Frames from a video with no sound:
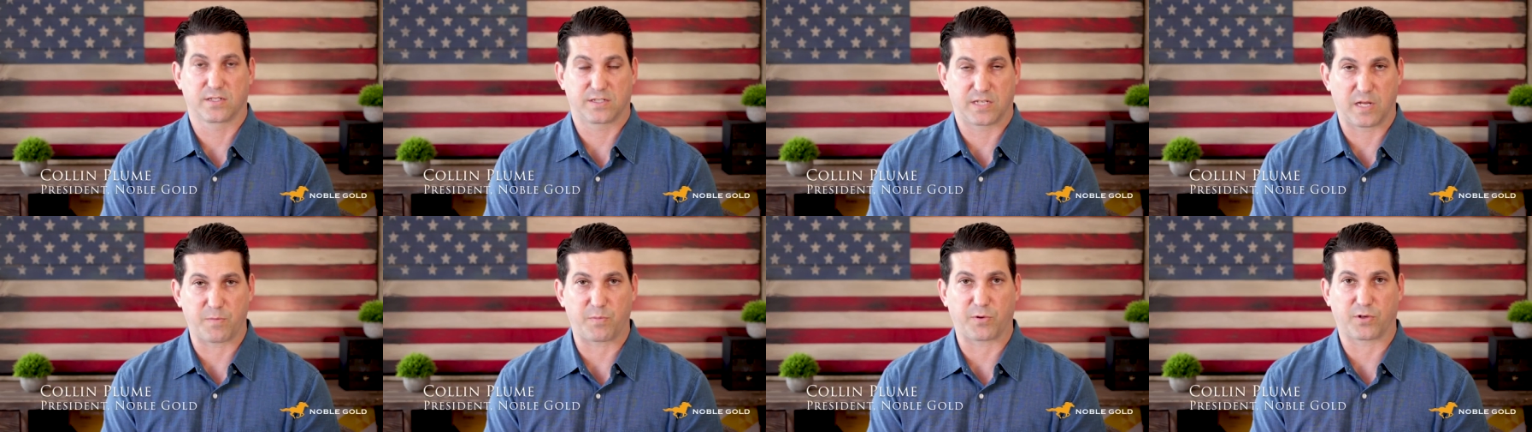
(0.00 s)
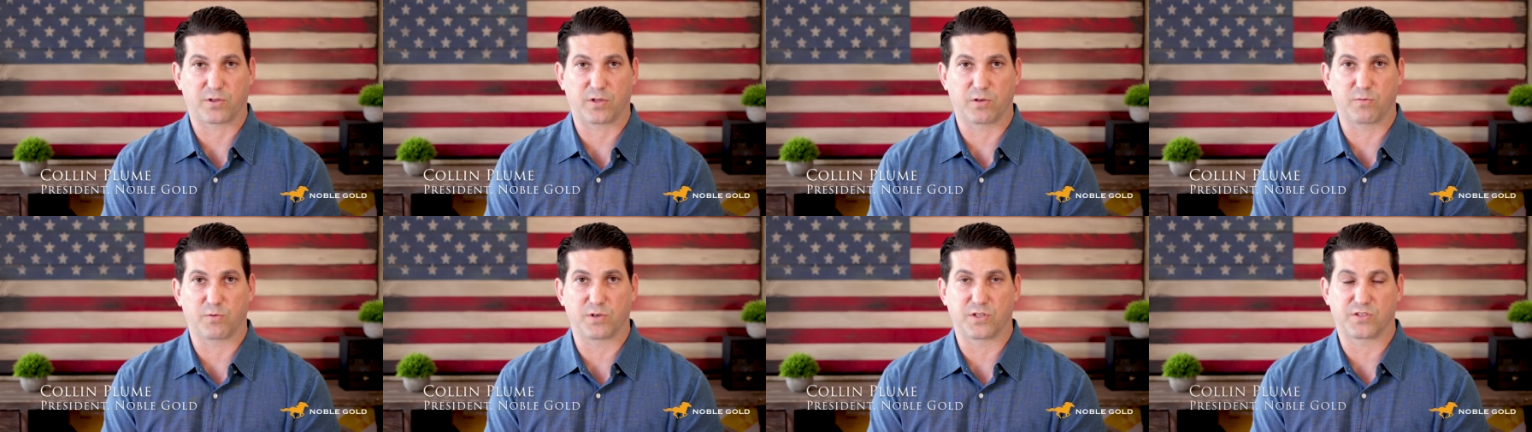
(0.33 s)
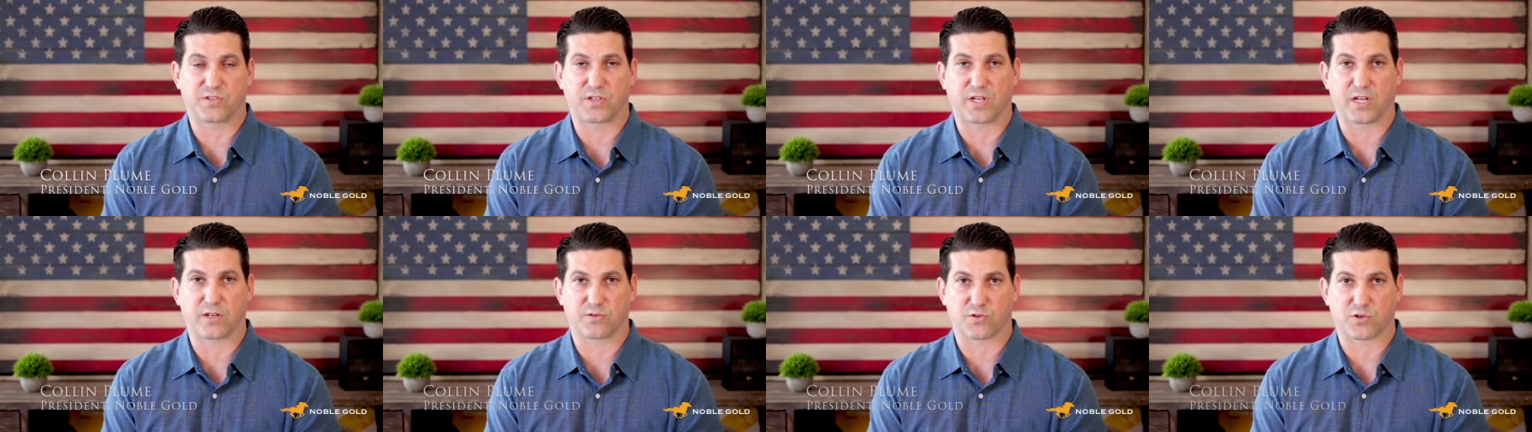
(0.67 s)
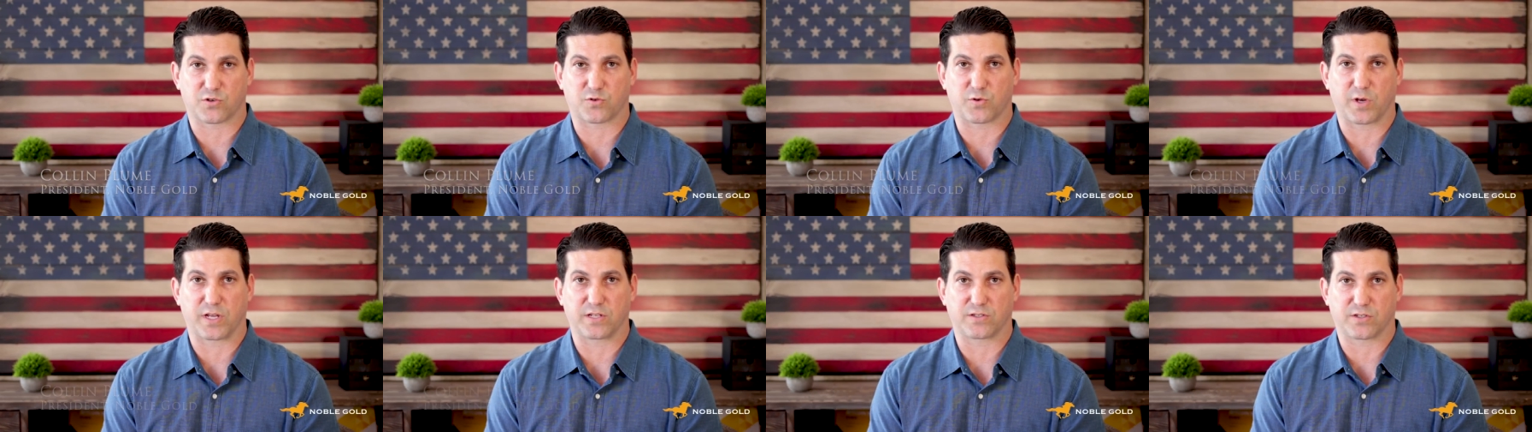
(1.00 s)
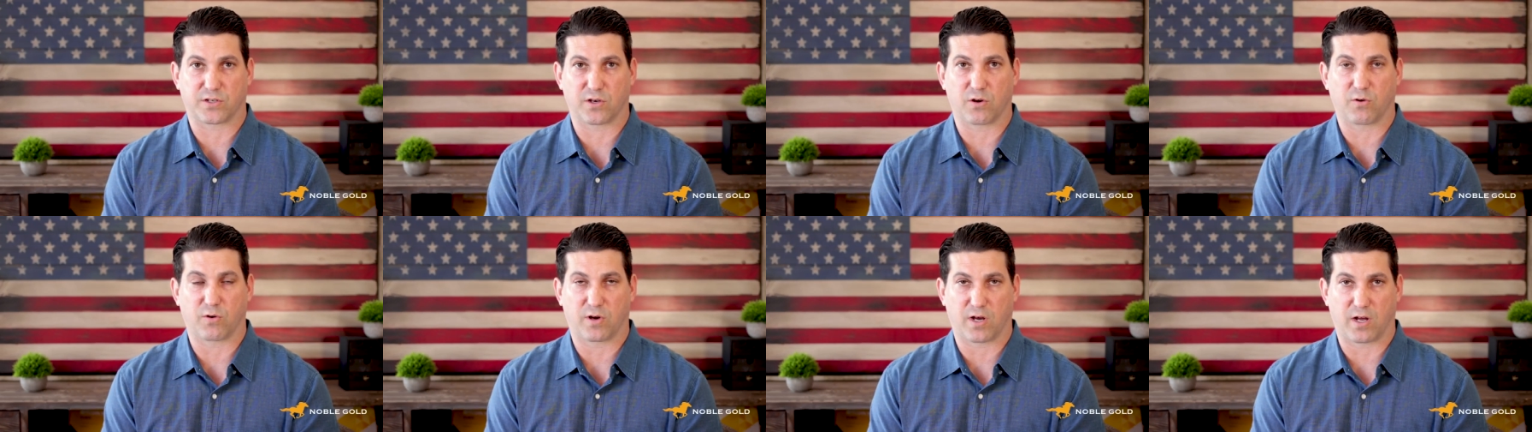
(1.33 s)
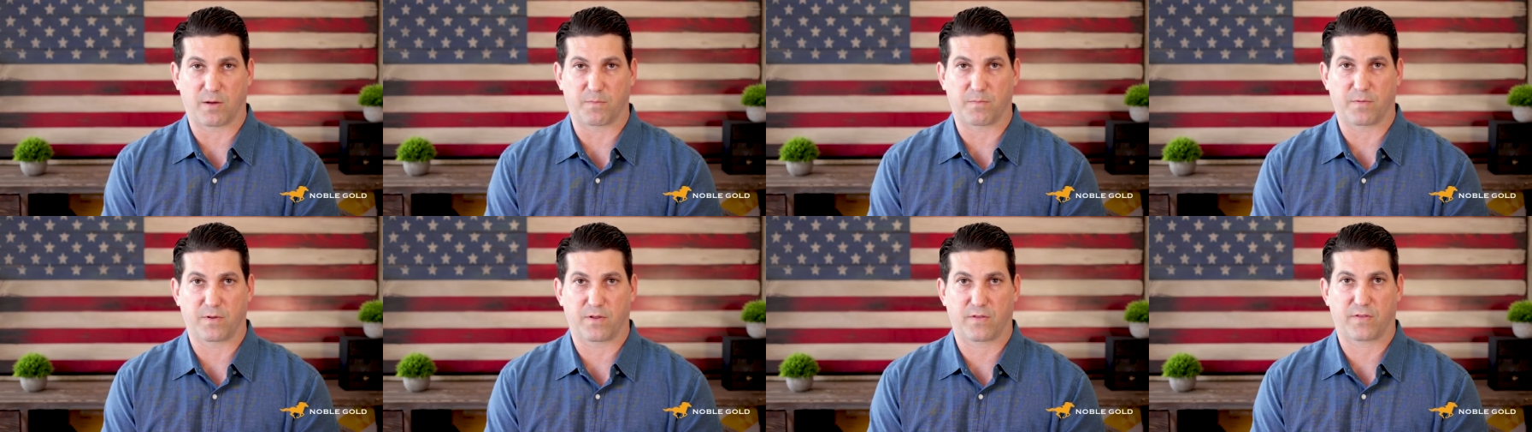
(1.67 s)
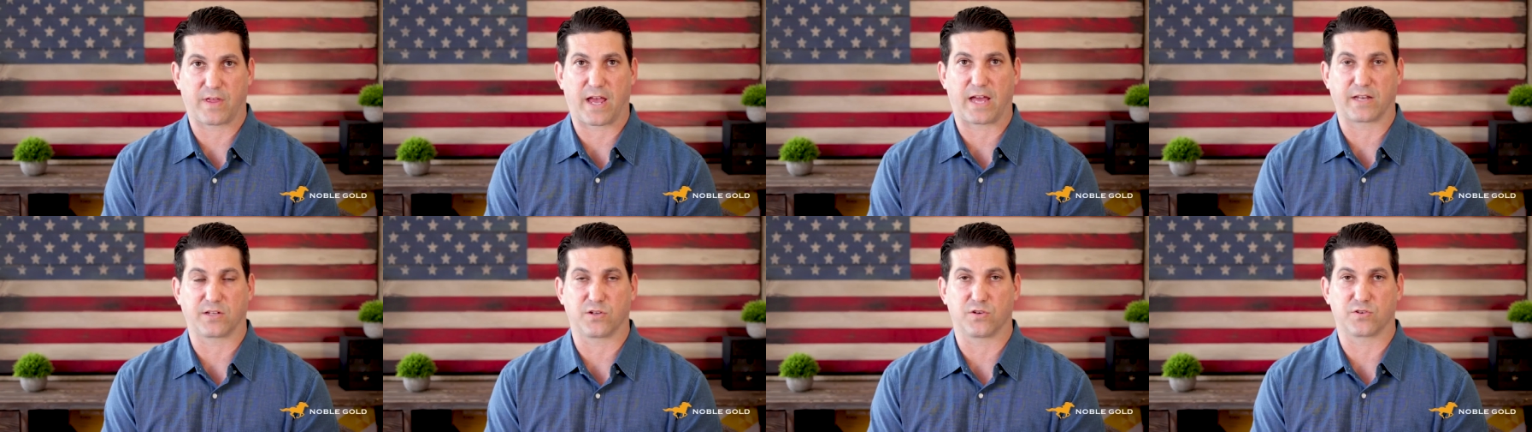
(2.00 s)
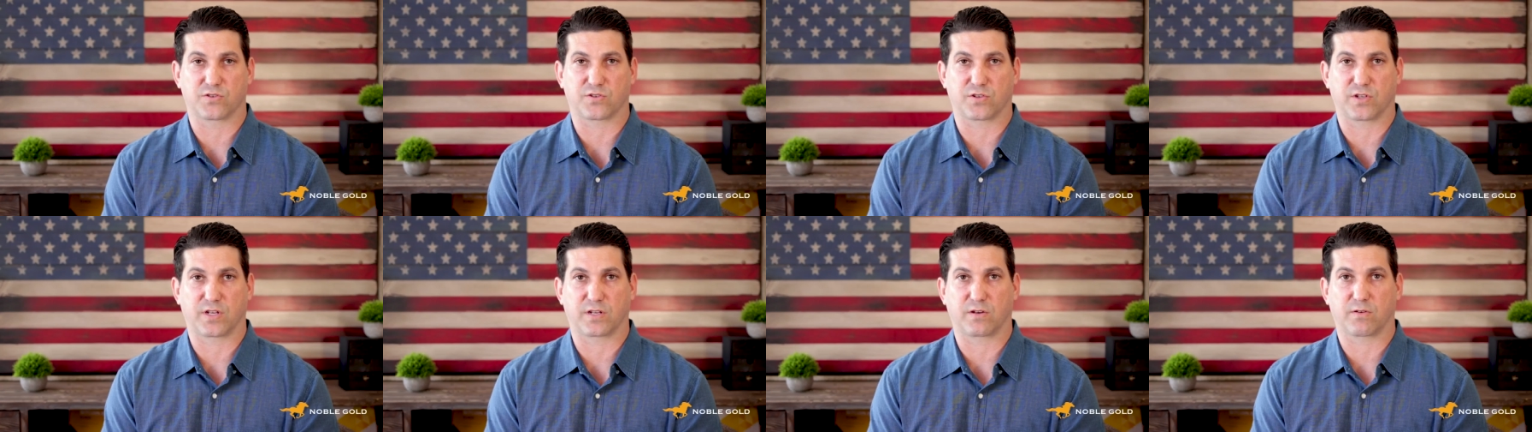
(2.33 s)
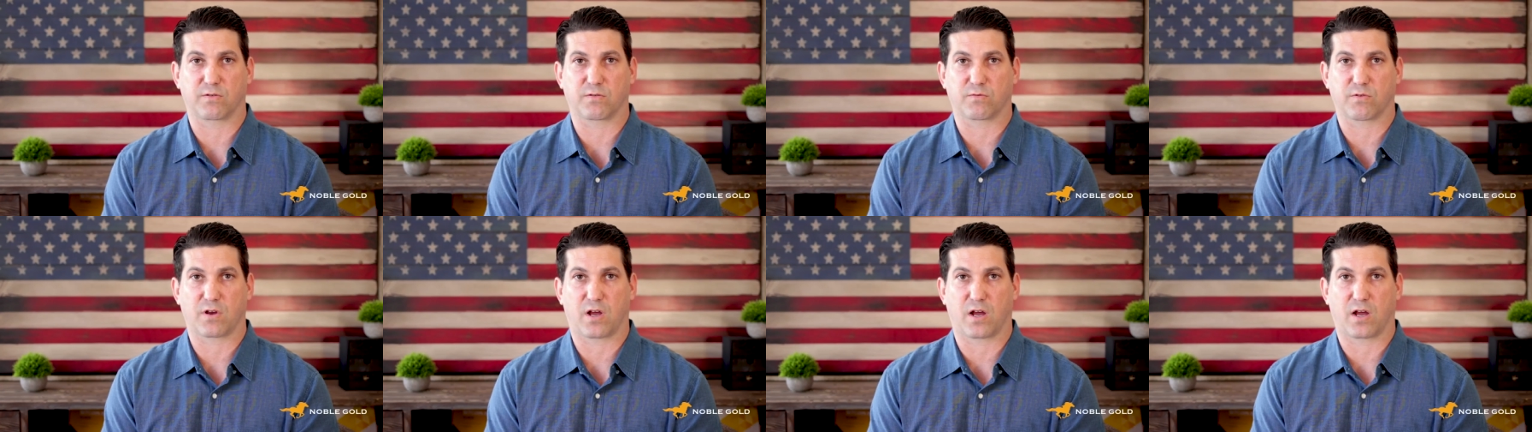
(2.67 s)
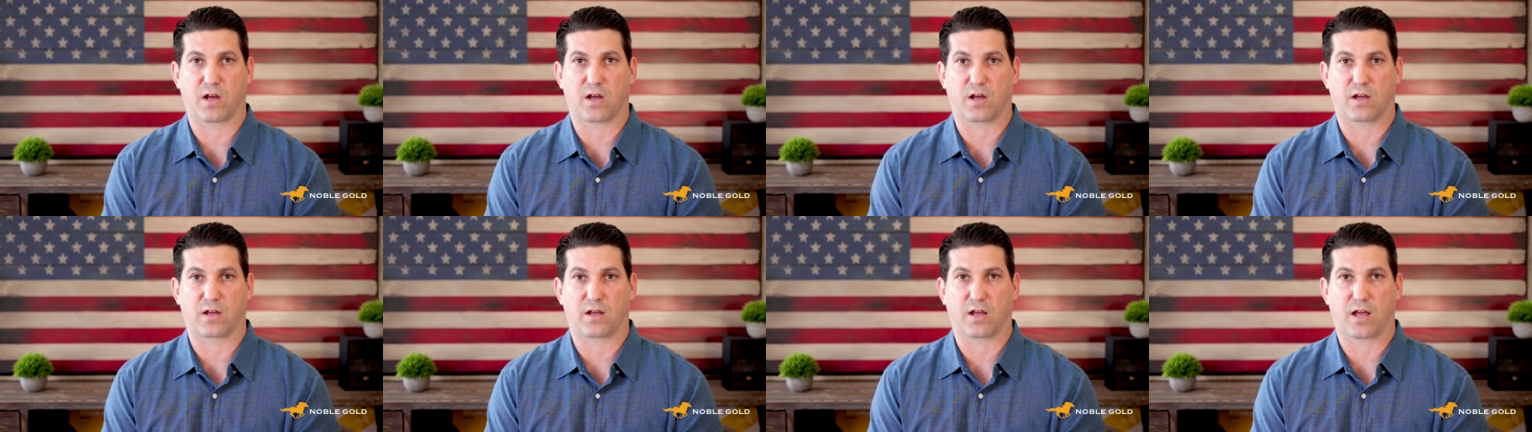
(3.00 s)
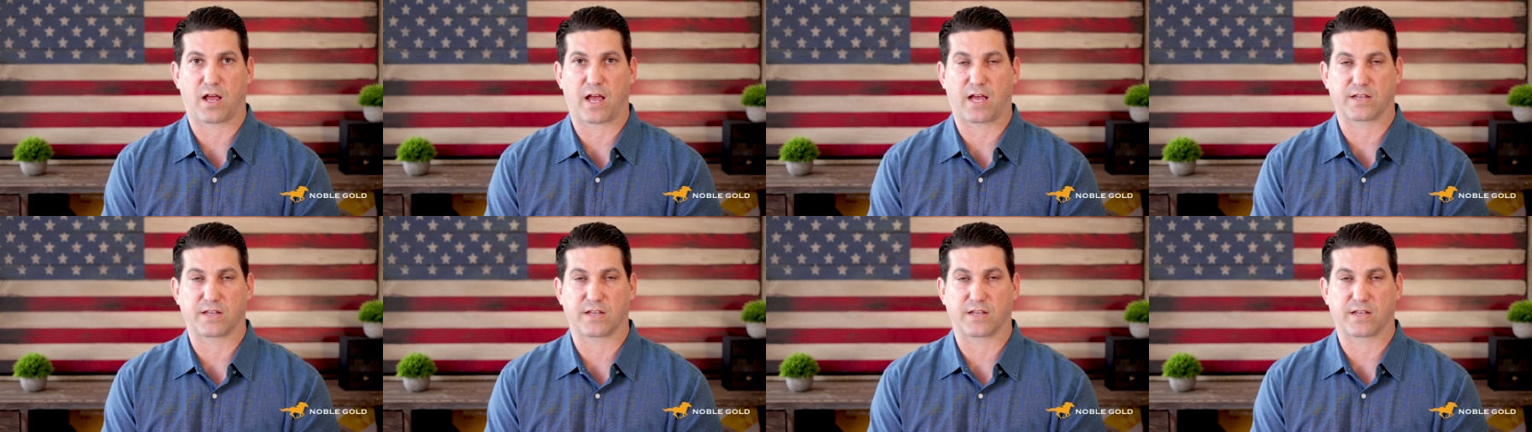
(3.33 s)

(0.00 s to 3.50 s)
Typically, when you see interest rates go up, that usually uh,